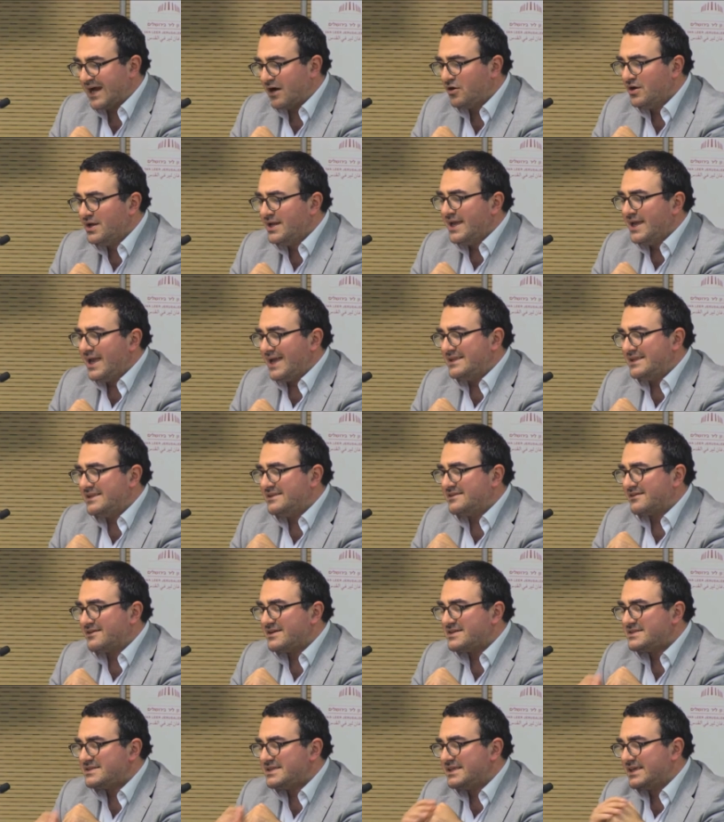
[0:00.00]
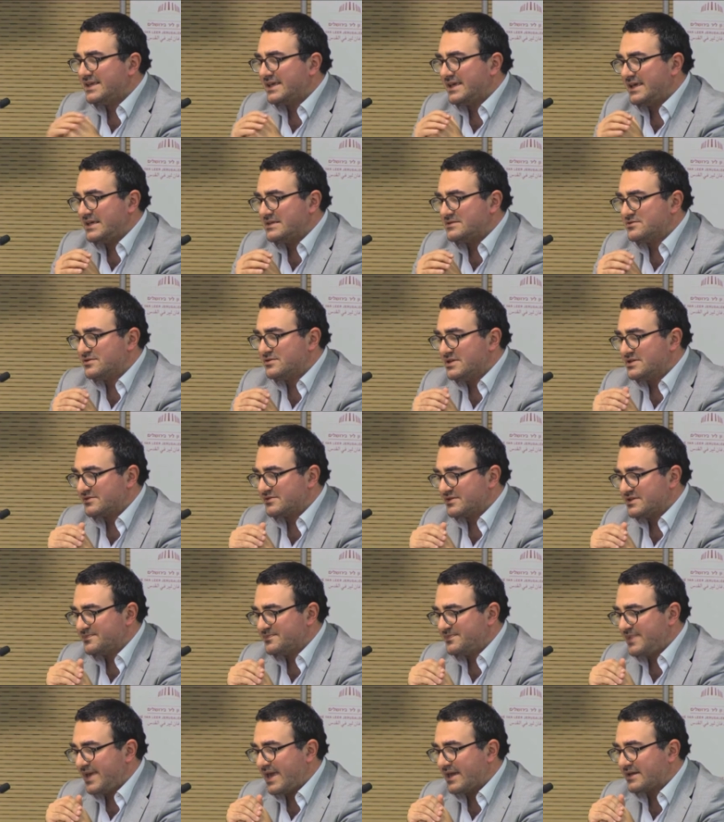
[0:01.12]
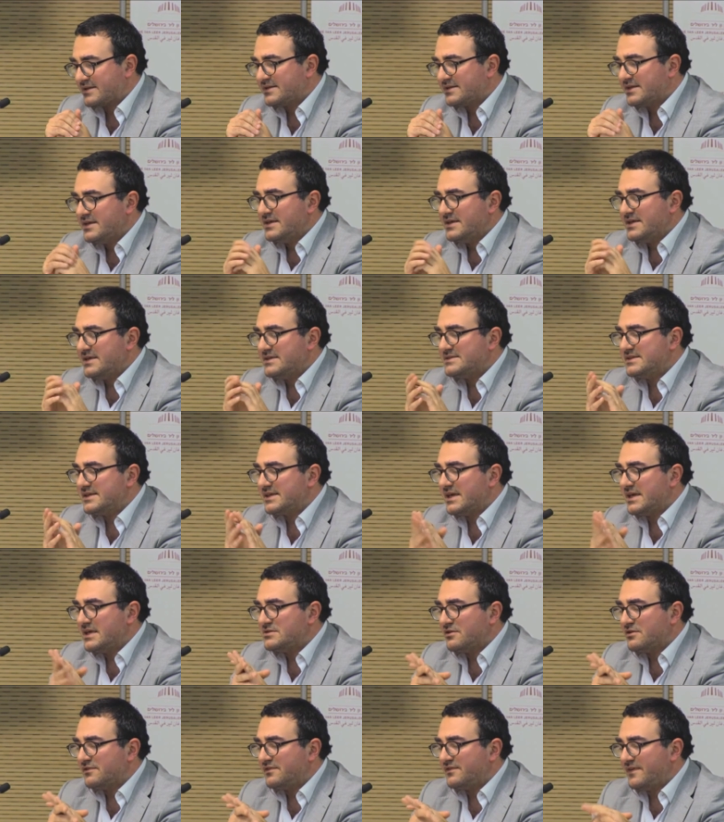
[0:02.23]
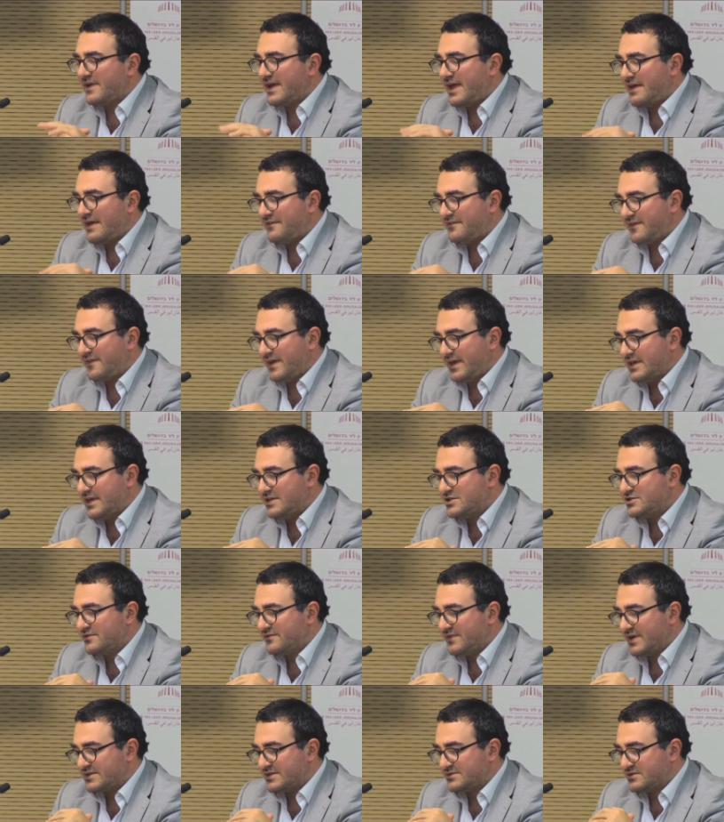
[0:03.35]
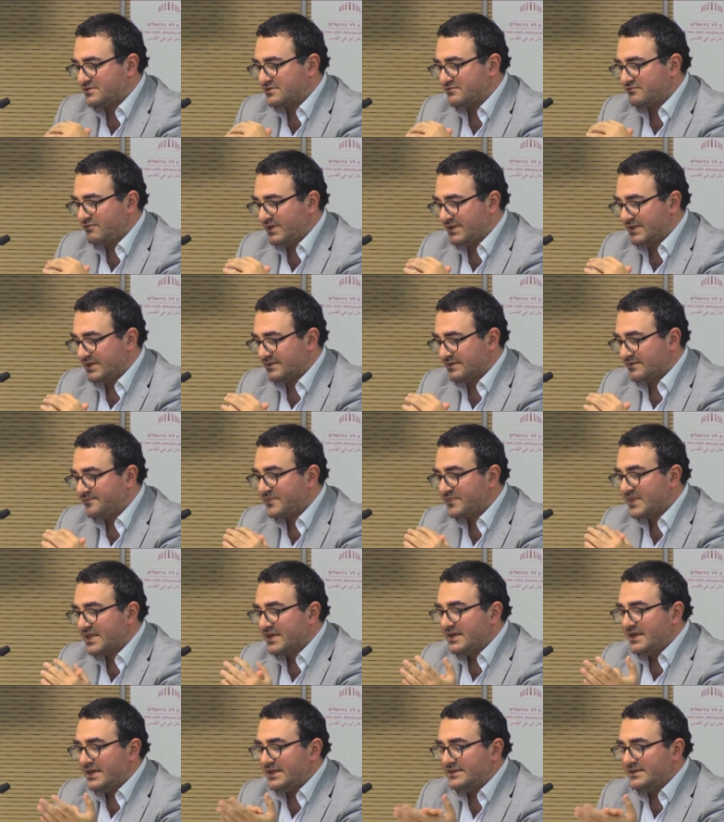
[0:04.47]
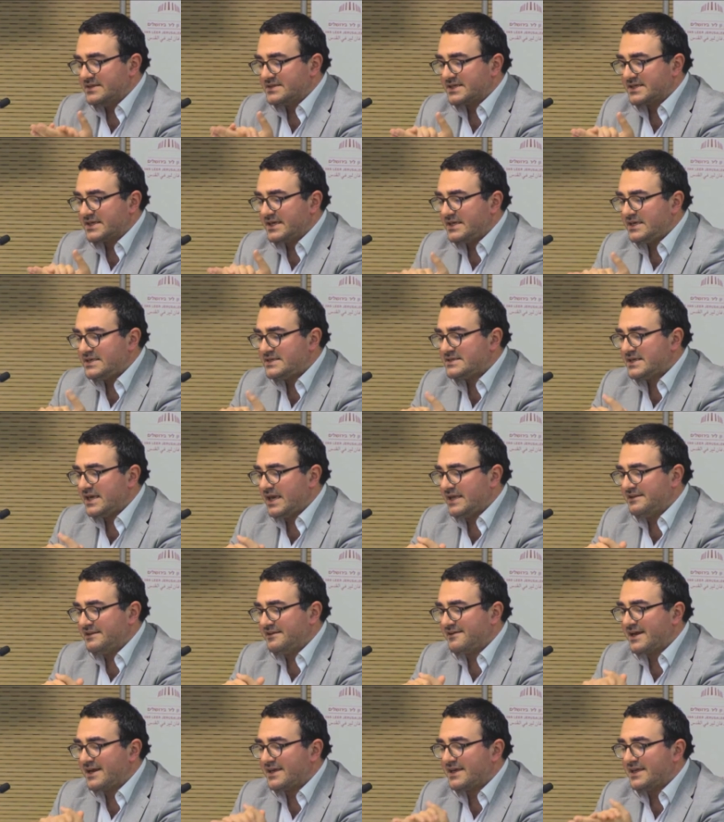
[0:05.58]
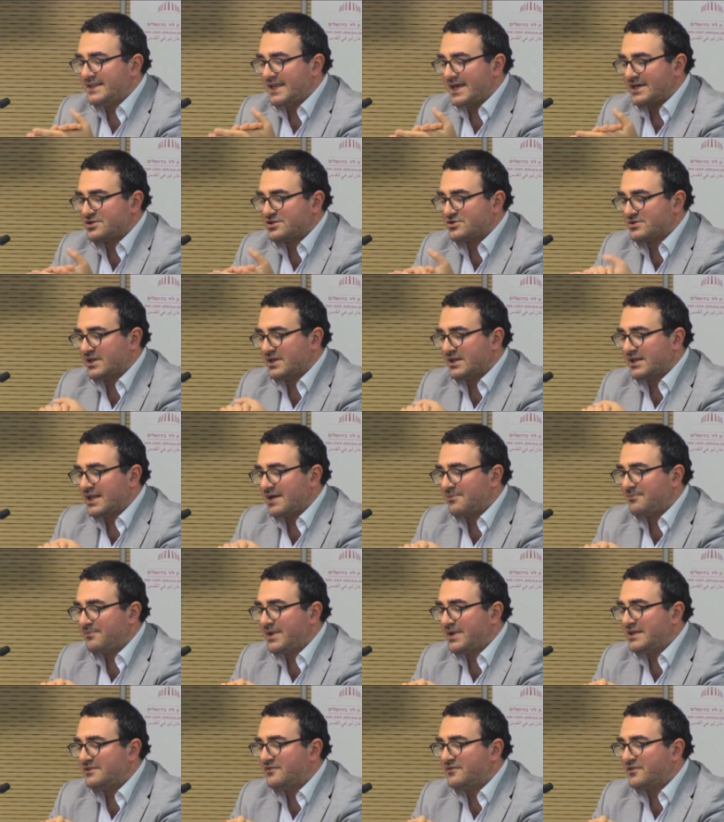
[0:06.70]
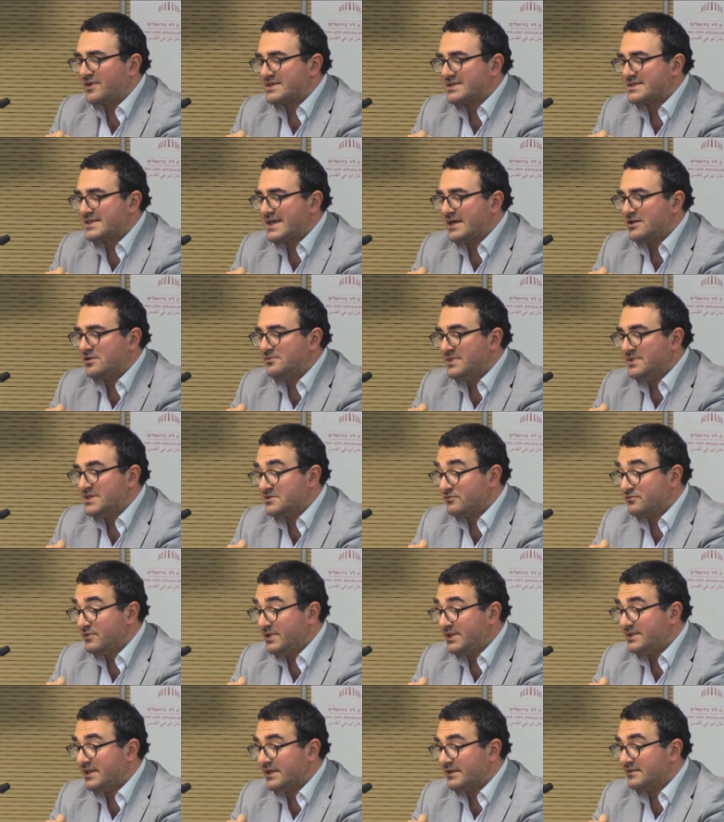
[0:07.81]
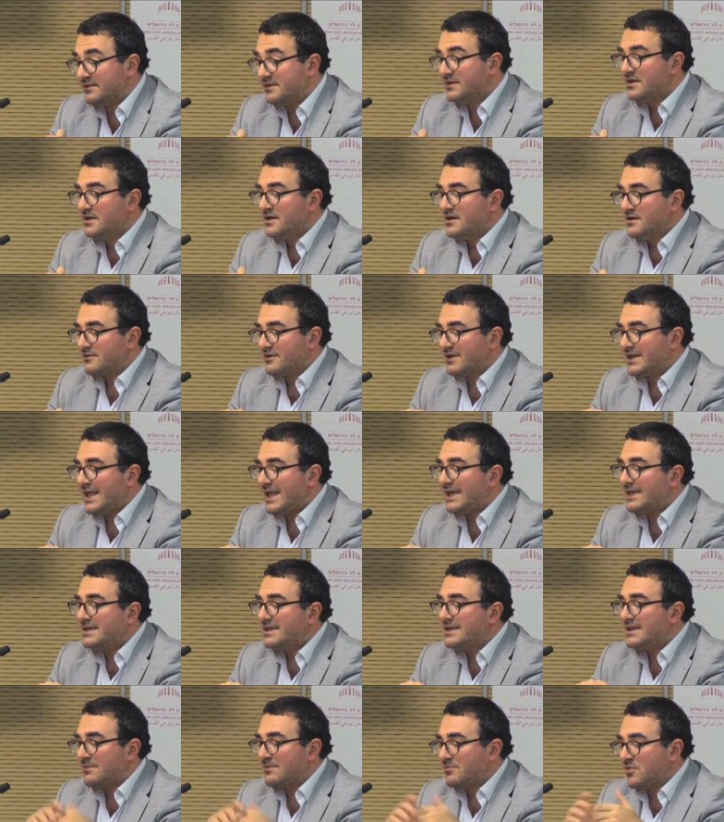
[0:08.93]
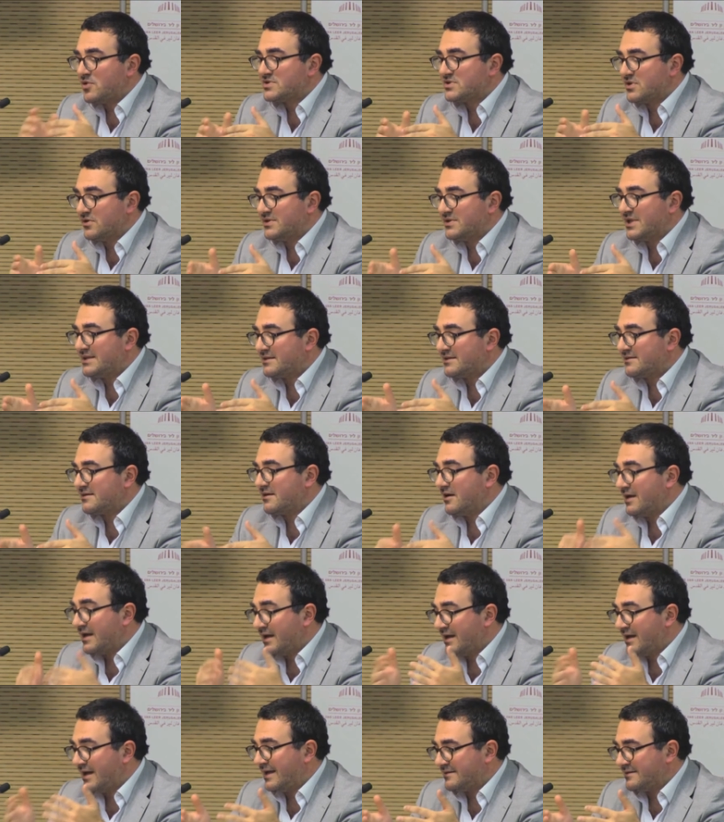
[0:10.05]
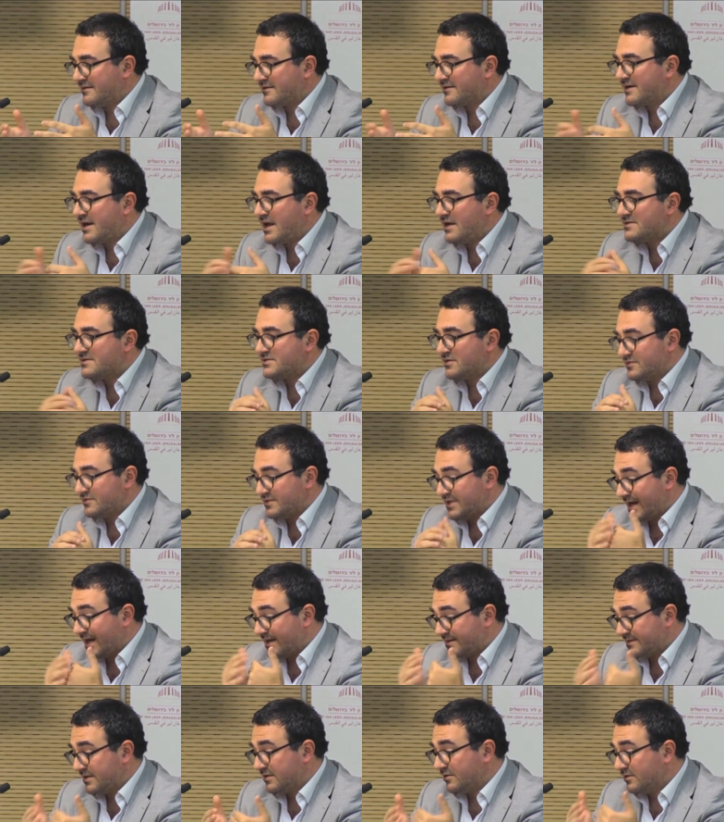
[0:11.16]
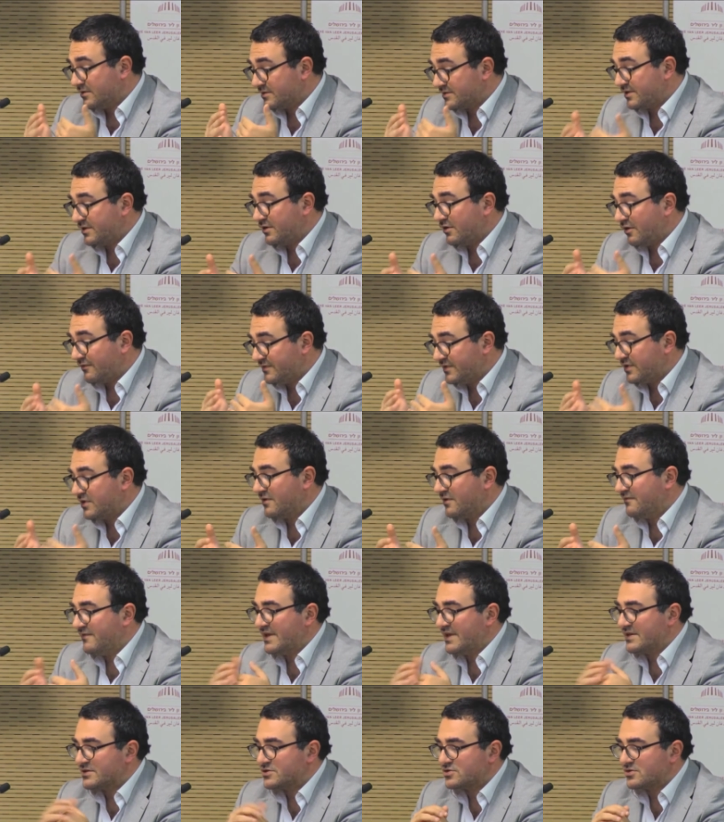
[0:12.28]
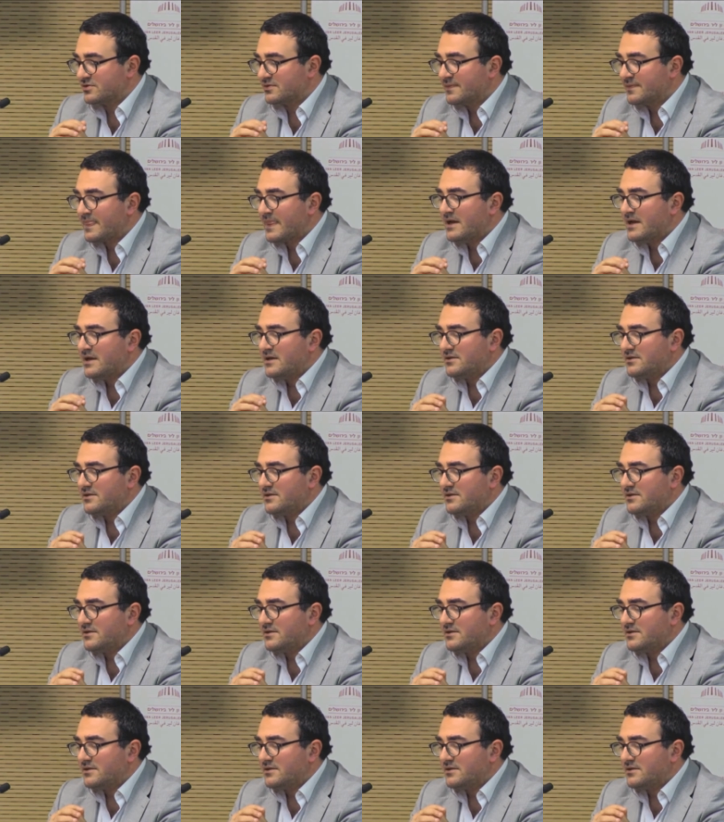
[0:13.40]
Now, an interesting case to this respect is the case of FH versus Sweden. In this case, an Iraqi national applied for asylum in Sweden, relying on other grounds on Article 3 of the Convention.